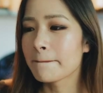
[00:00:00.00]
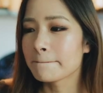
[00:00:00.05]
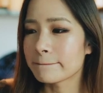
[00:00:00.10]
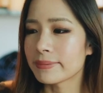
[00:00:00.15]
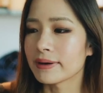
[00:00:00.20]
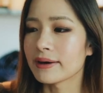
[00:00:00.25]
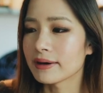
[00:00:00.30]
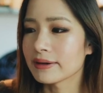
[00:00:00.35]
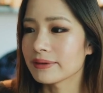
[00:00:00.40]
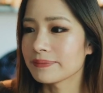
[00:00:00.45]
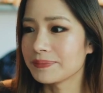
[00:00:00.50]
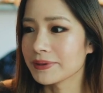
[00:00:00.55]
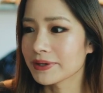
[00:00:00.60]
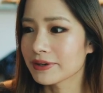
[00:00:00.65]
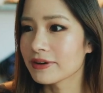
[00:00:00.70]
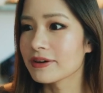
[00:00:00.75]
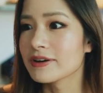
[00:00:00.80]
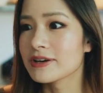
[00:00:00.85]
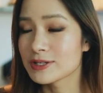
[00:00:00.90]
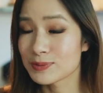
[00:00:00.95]
but
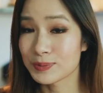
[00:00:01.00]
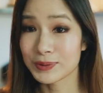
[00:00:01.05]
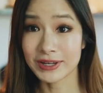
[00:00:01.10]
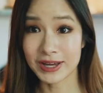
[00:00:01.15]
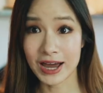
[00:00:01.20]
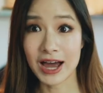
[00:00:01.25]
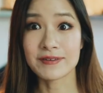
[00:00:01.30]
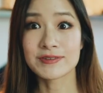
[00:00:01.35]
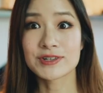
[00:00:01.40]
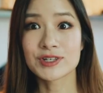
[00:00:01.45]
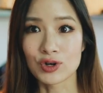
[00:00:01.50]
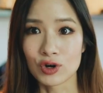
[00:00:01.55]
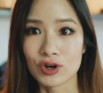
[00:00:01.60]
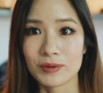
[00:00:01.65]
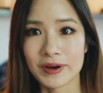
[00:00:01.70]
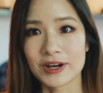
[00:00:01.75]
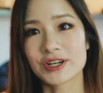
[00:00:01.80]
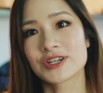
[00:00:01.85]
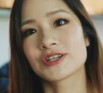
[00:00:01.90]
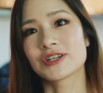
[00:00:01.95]
because we have so
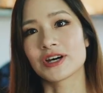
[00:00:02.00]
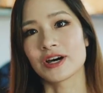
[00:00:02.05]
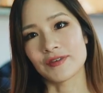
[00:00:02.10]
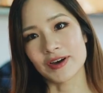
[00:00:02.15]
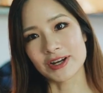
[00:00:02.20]
much stuff,